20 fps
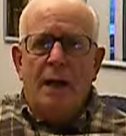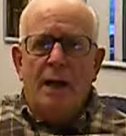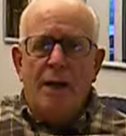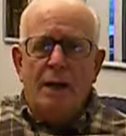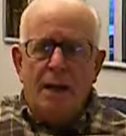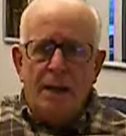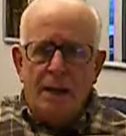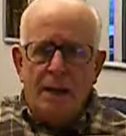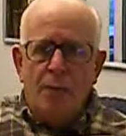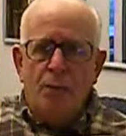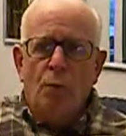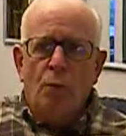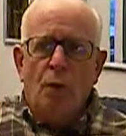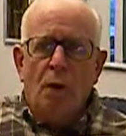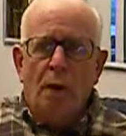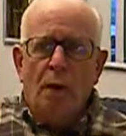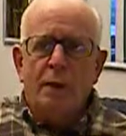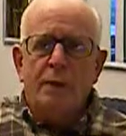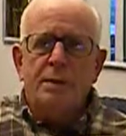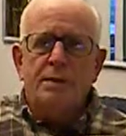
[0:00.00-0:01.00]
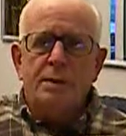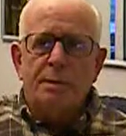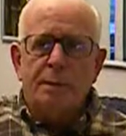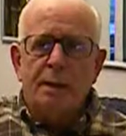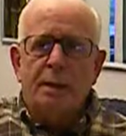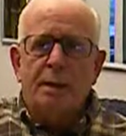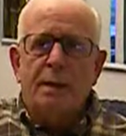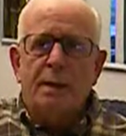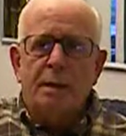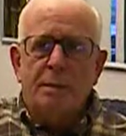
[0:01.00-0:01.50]
And he wanted to
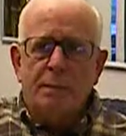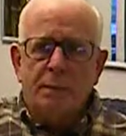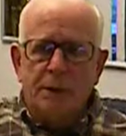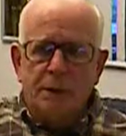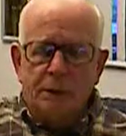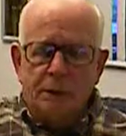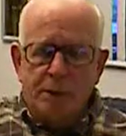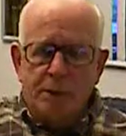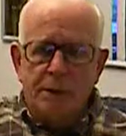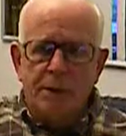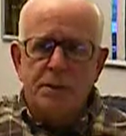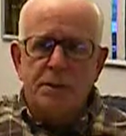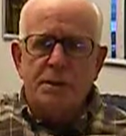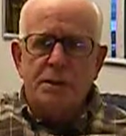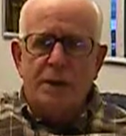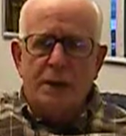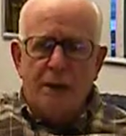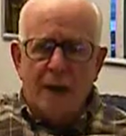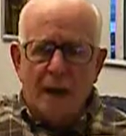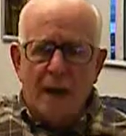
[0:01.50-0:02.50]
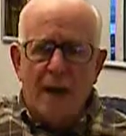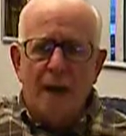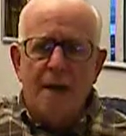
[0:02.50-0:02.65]
become a Christian